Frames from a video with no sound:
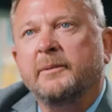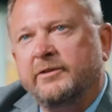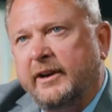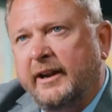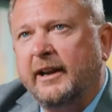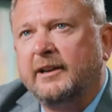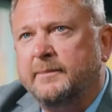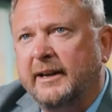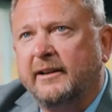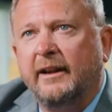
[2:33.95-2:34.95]
a training
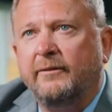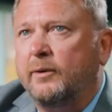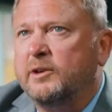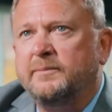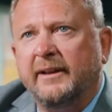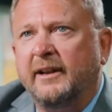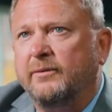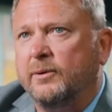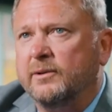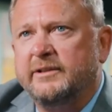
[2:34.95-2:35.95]
aspect, they've always been there
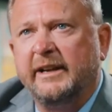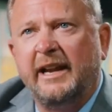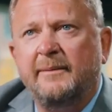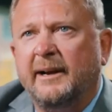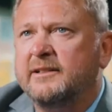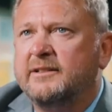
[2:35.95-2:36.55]
for us. They came on